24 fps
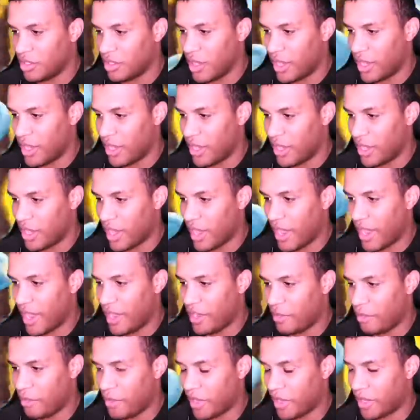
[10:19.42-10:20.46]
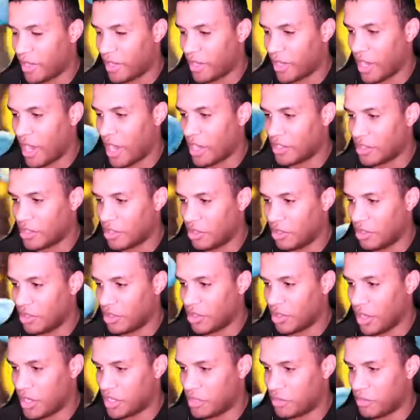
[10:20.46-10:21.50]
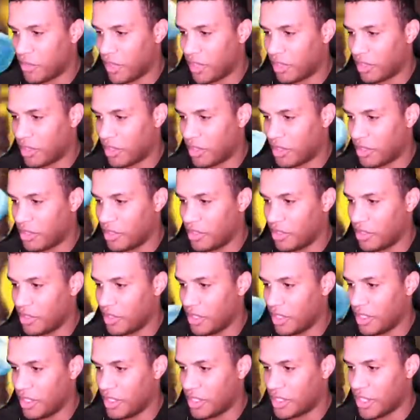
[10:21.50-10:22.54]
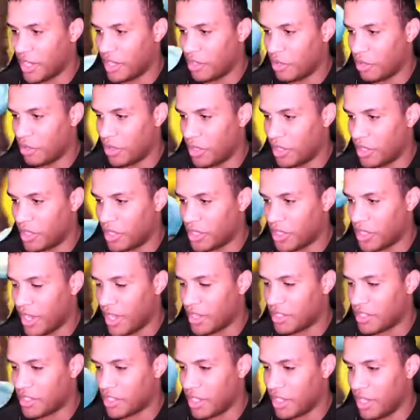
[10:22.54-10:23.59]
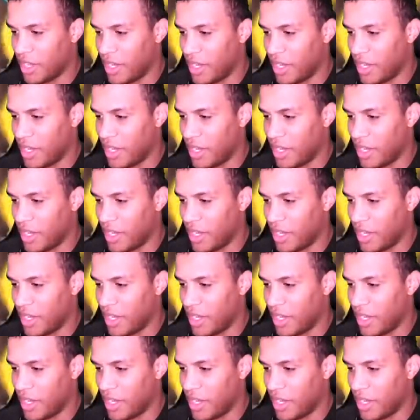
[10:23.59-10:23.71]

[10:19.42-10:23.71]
And I had to pick a console, so I just picked the Nintendo one because it has